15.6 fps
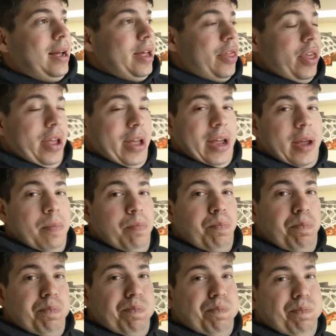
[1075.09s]
I think I
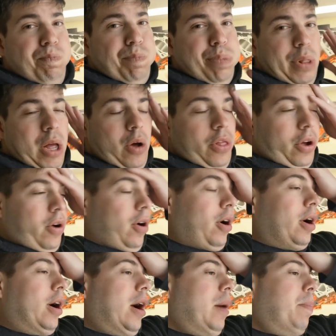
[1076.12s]
could blow the
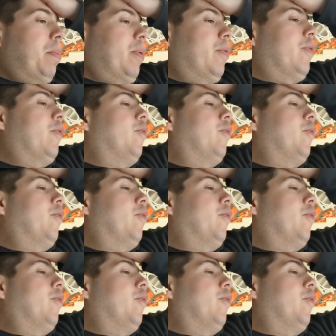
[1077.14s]
car up,